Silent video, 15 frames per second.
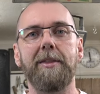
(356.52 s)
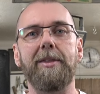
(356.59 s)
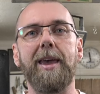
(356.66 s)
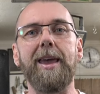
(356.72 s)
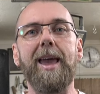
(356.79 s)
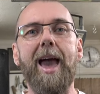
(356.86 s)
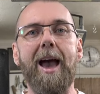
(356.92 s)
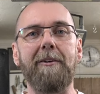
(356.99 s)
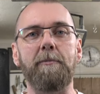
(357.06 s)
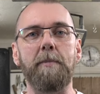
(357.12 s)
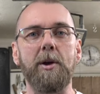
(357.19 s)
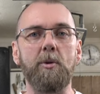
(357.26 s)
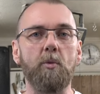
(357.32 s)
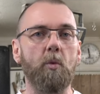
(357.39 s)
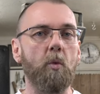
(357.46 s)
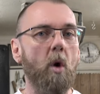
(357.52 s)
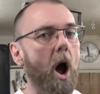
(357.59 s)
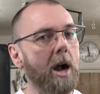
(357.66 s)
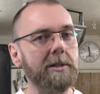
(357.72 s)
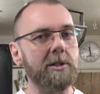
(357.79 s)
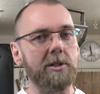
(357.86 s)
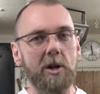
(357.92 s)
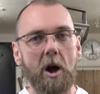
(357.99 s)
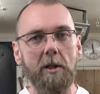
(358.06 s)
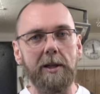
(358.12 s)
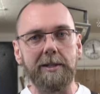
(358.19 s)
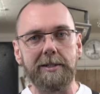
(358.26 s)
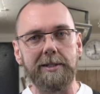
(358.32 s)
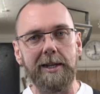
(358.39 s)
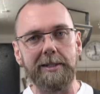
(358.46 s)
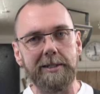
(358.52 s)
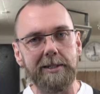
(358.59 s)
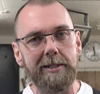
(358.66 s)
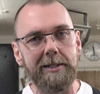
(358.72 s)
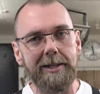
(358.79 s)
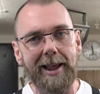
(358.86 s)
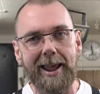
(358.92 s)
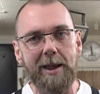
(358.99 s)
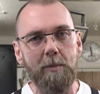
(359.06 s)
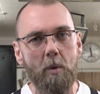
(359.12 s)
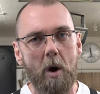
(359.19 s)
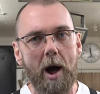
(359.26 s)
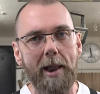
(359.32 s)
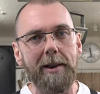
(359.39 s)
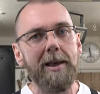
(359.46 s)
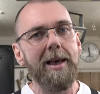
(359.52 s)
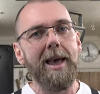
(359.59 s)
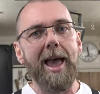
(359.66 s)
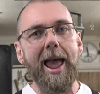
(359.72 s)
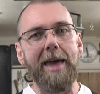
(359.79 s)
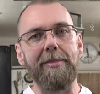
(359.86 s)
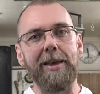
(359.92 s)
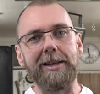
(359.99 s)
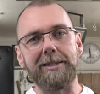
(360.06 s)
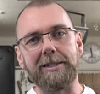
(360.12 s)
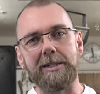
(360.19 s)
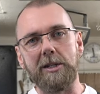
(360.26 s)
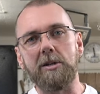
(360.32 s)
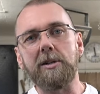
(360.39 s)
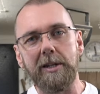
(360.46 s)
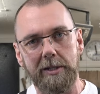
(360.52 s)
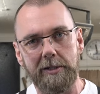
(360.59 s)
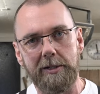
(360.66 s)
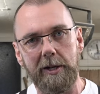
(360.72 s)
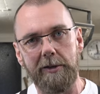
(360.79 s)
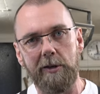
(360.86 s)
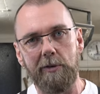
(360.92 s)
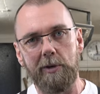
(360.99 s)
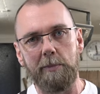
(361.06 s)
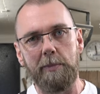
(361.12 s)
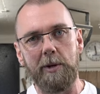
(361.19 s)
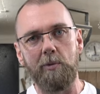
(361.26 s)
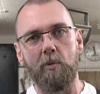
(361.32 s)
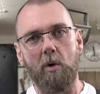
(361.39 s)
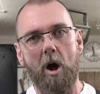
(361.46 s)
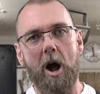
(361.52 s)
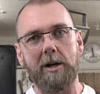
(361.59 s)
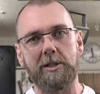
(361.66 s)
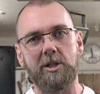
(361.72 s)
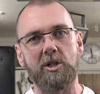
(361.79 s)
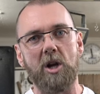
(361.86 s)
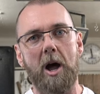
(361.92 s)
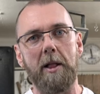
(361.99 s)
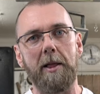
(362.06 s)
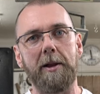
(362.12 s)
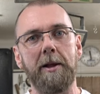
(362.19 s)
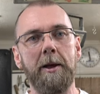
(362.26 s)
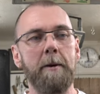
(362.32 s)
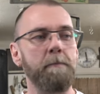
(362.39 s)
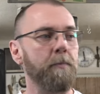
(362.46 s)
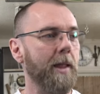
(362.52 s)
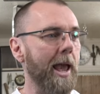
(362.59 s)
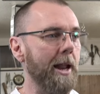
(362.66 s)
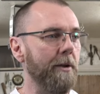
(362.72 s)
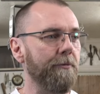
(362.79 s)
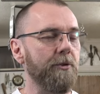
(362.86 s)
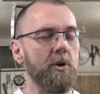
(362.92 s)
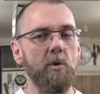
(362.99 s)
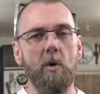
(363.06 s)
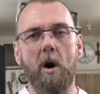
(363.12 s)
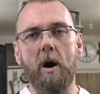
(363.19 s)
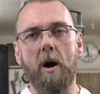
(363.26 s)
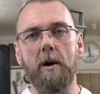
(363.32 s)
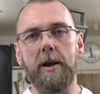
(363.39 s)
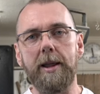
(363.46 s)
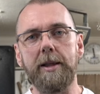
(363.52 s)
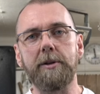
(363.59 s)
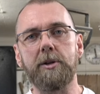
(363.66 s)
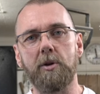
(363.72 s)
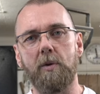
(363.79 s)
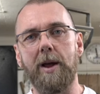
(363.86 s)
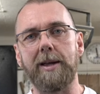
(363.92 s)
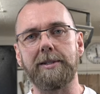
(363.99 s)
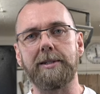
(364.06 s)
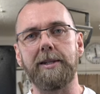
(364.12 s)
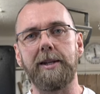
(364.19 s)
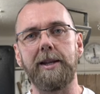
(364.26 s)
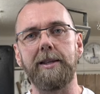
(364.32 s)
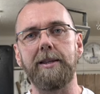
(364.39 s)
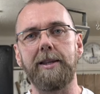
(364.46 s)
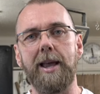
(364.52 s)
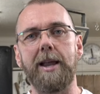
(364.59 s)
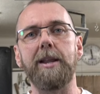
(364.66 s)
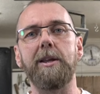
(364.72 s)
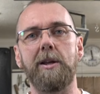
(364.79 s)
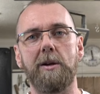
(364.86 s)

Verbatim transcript: They have been rock solid since day one and they still continue to be rock solid. And if you are interested in getting